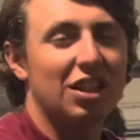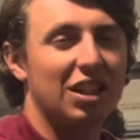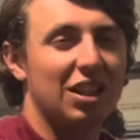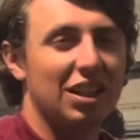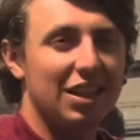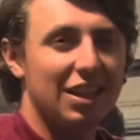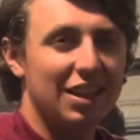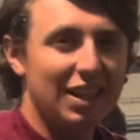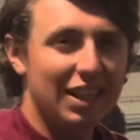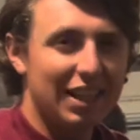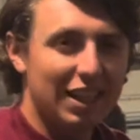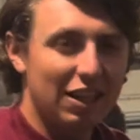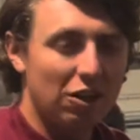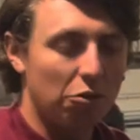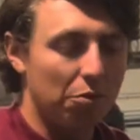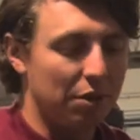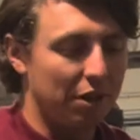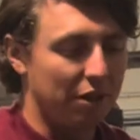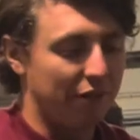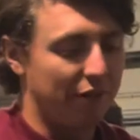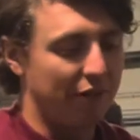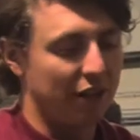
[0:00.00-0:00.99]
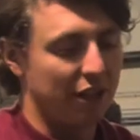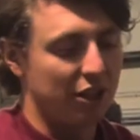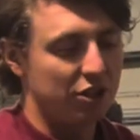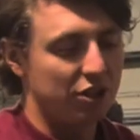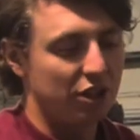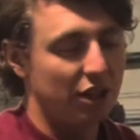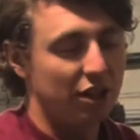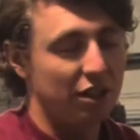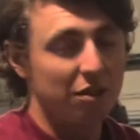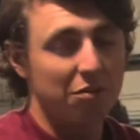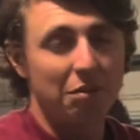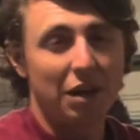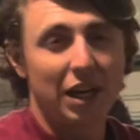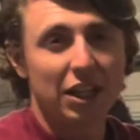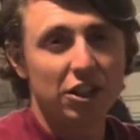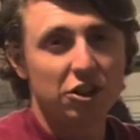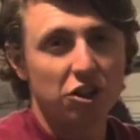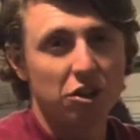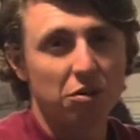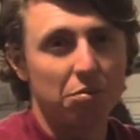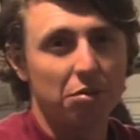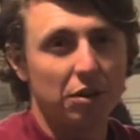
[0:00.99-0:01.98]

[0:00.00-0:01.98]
a little bit of finish. Nothing major,